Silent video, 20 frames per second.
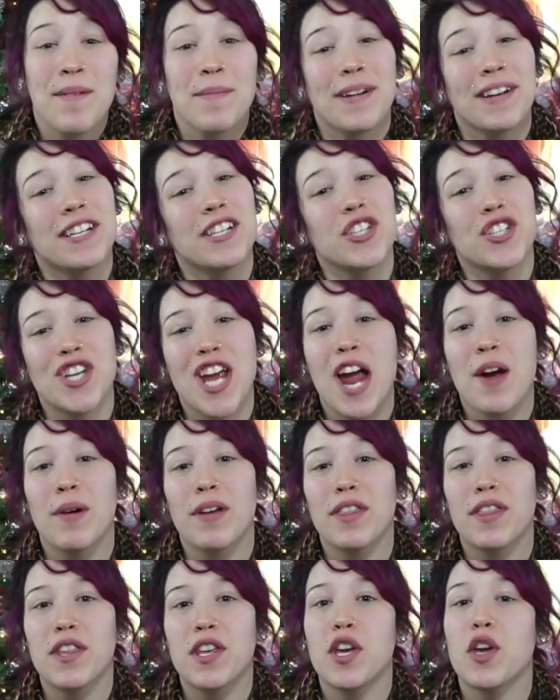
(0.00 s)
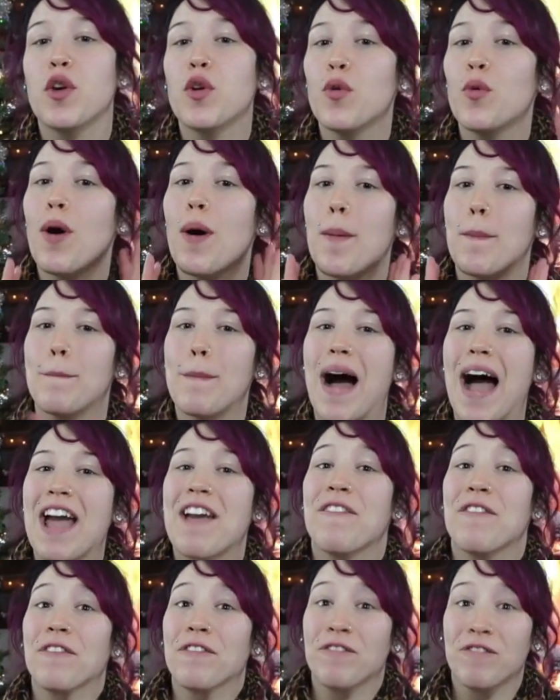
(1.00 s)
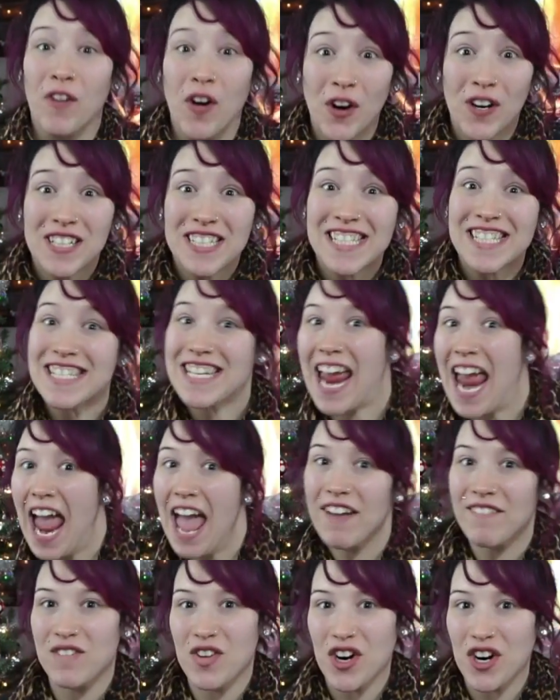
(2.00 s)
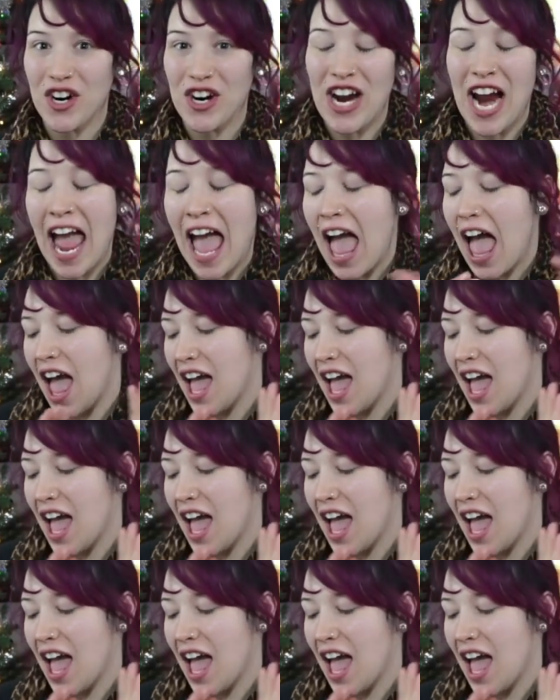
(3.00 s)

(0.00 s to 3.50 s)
I'm gonna share with you my first ever